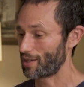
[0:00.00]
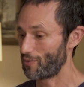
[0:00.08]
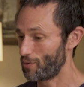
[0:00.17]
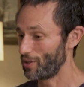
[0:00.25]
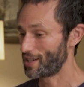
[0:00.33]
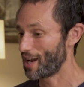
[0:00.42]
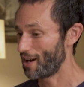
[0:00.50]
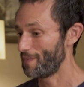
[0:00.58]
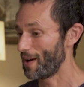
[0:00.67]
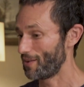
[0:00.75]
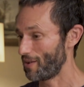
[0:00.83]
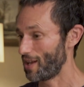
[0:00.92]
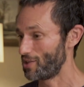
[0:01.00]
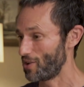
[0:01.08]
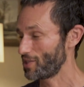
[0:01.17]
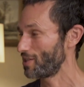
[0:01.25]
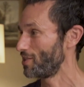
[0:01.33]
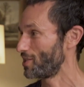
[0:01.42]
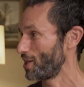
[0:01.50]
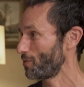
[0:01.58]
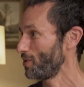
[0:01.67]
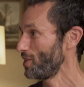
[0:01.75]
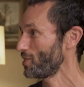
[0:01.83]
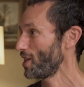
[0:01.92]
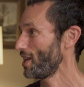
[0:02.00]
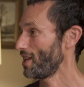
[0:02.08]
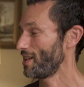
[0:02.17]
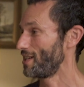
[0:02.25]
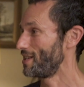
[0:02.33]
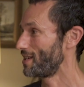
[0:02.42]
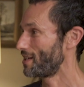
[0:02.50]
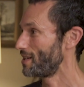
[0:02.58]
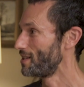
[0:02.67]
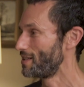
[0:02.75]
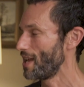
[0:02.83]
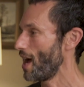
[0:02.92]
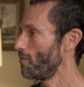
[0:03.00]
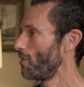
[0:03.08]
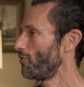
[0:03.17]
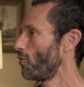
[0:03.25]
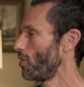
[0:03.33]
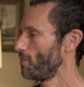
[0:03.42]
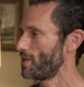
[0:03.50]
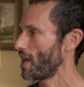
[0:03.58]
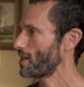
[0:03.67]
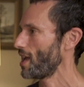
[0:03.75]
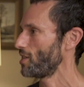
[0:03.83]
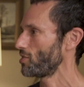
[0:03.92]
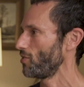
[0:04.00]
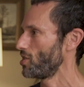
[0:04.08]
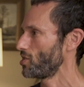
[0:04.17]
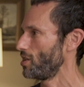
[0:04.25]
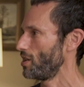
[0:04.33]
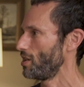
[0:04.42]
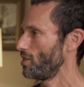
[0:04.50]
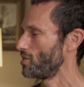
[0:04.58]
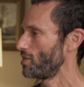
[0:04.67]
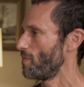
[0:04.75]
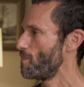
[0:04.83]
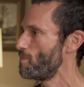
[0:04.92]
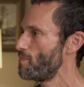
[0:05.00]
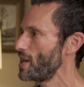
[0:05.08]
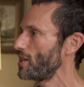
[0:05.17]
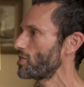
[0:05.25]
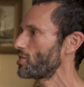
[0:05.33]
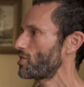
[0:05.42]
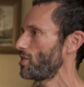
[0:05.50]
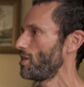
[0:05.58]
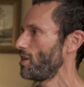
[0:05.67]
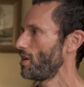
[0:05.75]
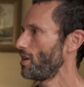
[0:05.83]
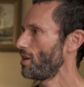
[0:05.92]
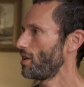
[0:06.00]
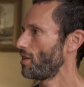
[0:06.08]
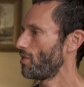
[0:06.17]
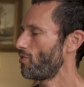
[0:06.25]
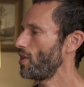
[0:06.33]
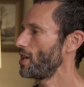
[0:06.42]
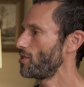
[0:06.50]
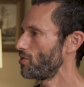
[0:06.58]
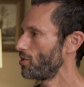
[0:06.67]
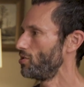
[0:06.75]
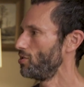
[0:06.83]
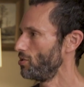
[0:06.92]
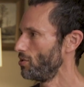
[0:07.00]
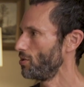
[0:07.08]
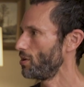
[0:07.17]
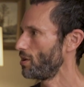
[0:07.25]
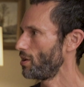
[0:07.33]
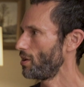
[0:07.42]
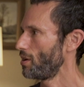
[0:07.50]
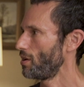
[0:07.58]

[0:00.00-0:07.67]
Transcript: Like, if you really care about addressing these inequities, debt reform, debt cancellation is the biggest thing you could do,